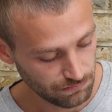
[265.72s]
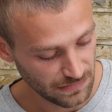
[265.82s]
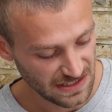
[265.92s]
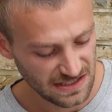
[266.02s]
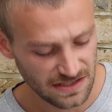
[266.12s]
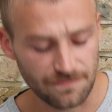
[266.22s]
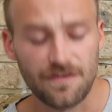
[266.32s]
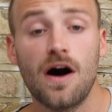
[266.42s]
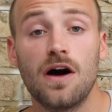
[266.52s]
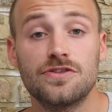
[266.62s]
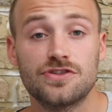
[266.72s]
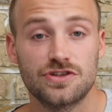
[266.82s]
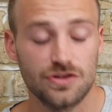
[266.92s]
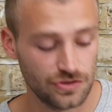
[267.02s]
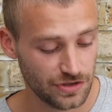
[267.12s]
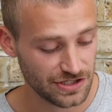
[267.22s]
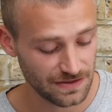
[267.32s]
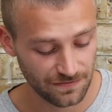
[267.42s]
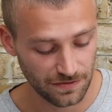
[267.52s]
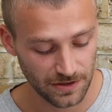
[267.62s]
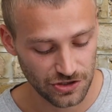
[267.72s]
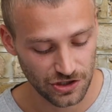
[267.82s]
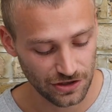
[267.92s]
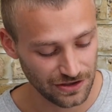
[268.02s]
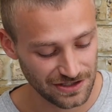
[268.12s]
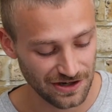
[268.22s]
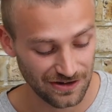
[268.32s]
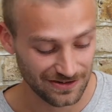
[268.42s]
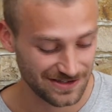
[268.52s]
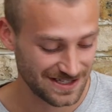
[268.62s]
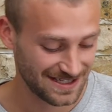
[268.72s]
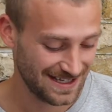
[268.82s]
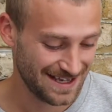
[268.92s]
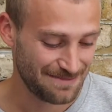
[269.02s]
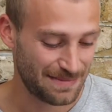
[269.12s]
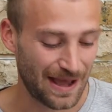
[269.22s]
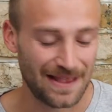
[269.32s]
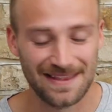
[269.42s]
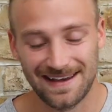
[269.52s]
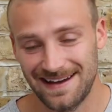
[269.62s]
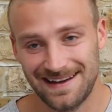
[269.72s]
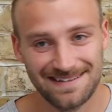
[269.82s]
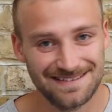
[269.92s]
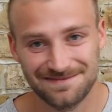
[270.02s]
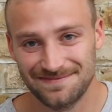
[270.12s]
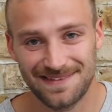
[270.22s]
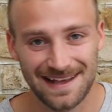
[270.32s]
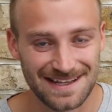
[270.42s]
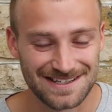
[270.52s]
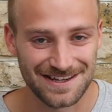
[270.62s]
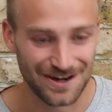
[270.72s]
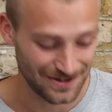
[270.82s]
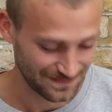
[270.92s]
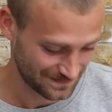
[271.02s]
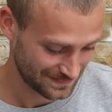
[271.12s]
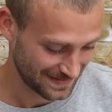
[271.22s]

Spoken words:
this is advanced nutrition for mature dogs, but it's not.